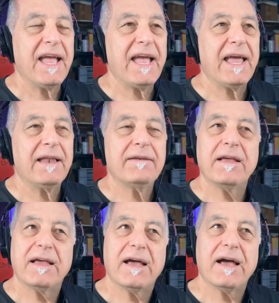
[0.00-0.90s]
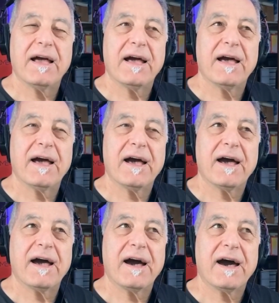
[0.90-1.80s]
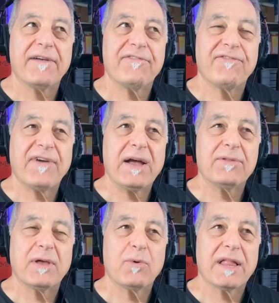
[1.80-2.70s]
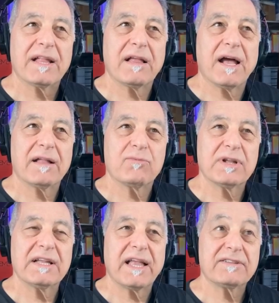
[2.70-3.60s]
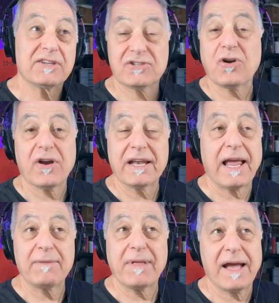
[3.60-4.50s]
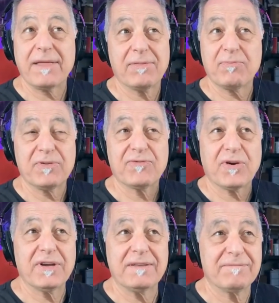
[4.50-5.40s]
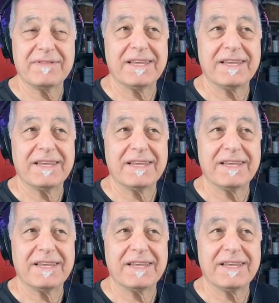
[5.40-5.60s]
And I found that while I really liked the guitar, and I was very,